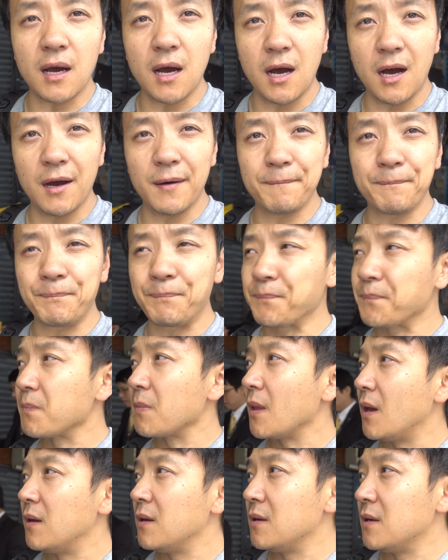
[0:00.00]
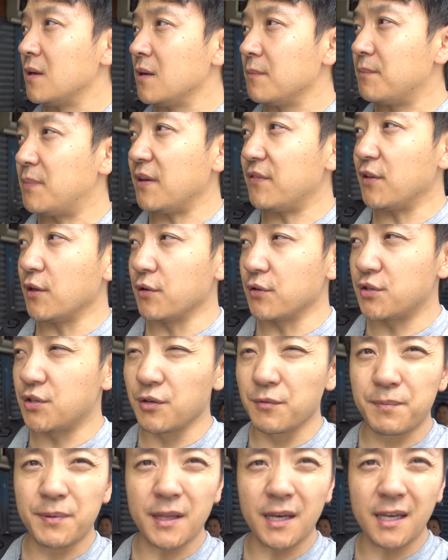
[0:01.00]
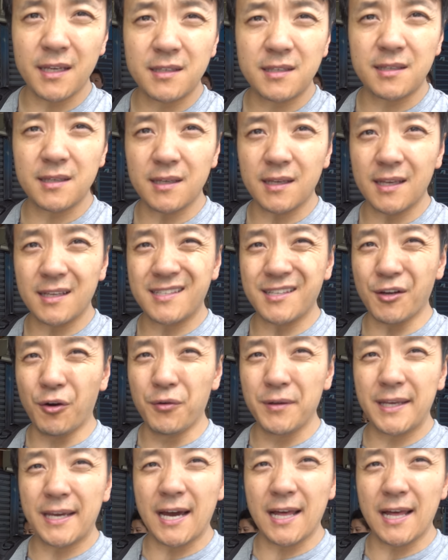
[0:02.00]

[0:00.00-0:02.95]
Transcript: um, beef noodle soup place, it's only